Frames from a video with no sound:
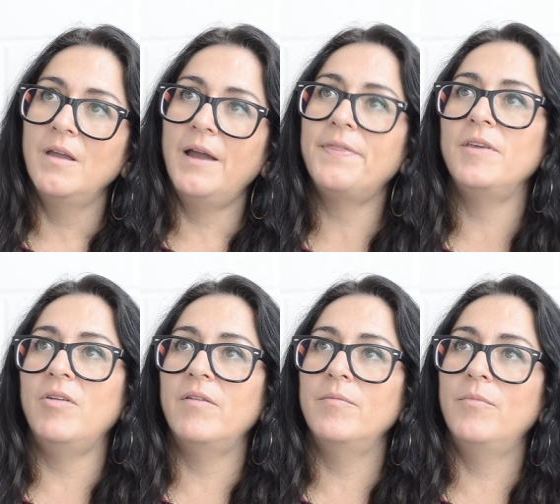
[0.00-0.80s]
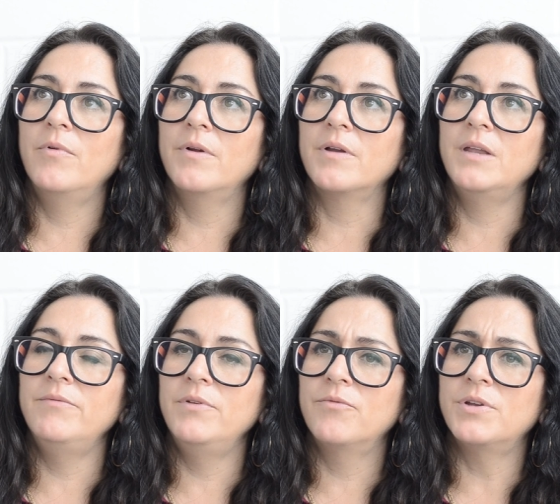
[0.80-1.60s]
I think you have a more kind
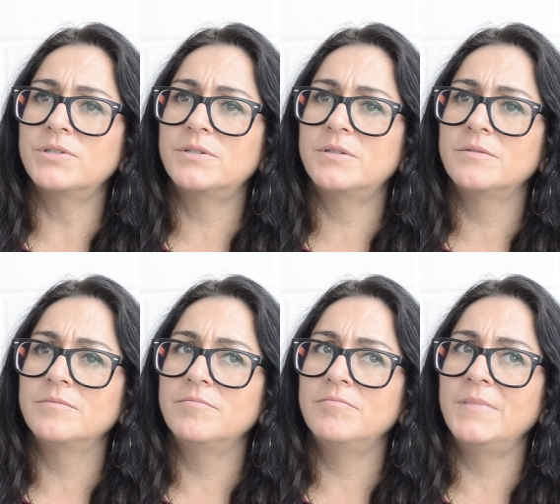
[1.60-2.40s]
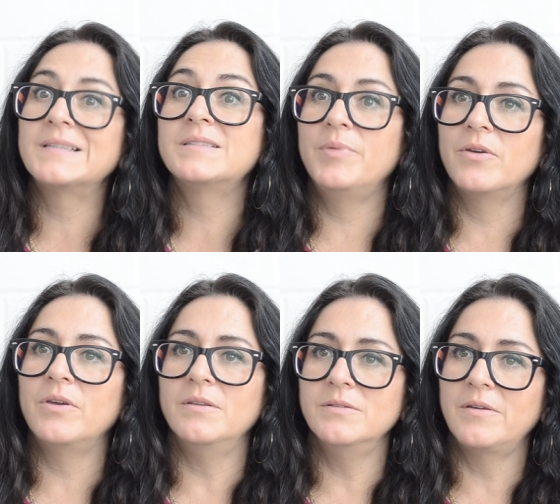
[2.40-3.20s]
of enriched
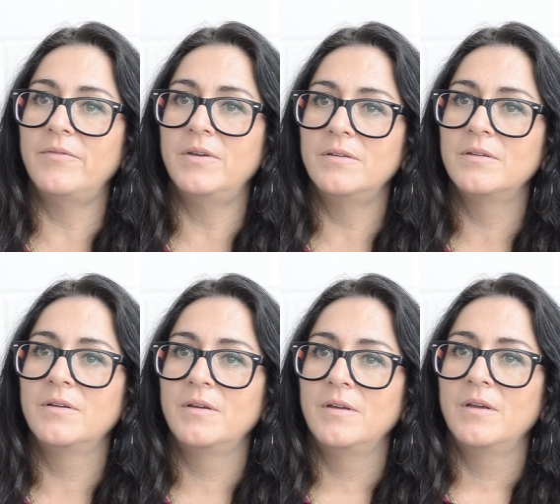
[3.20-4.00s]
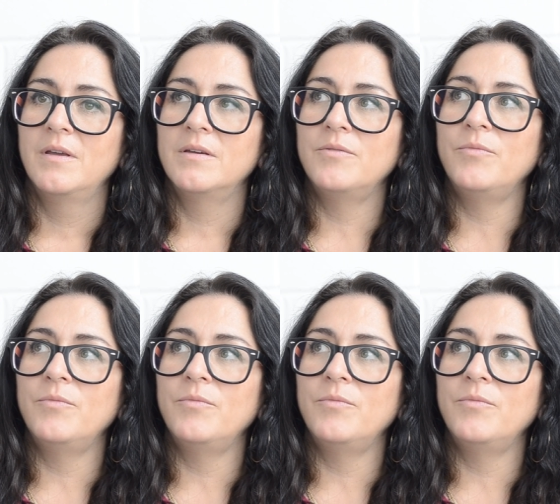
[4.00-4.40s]
experience of it.